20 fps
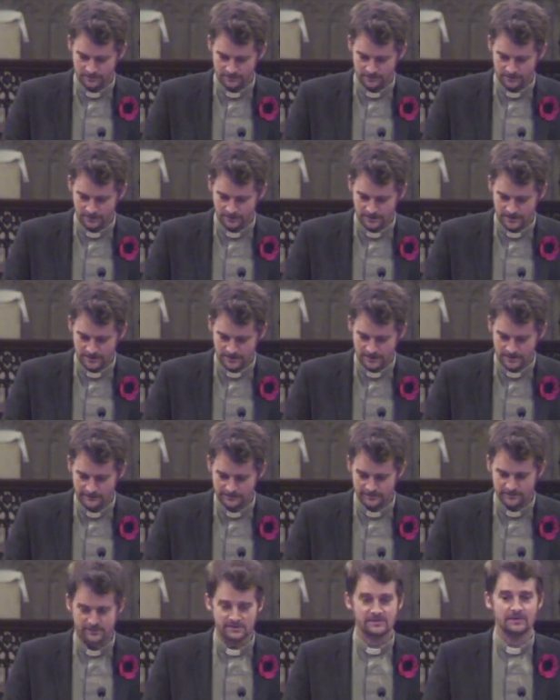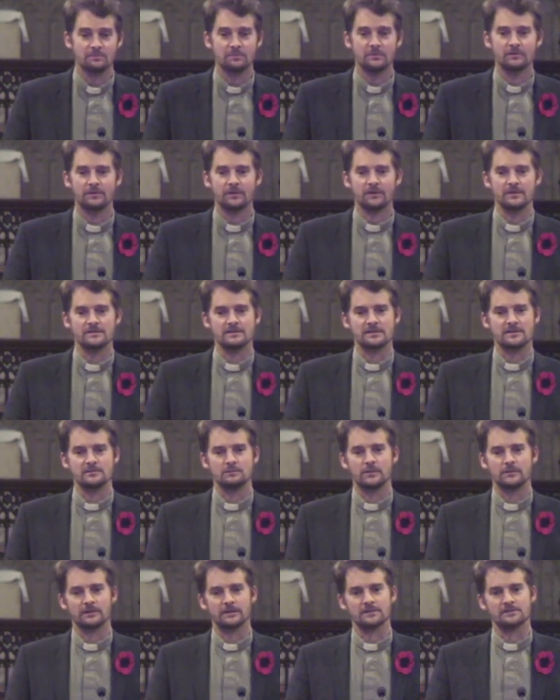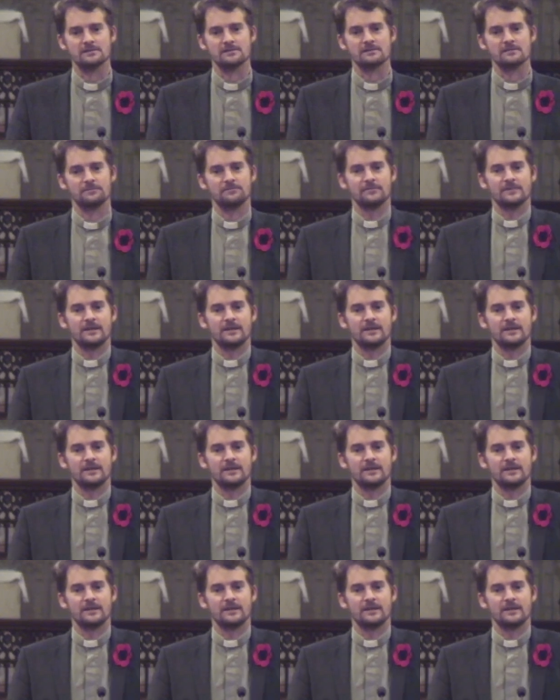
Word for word: that he even sympathizes with us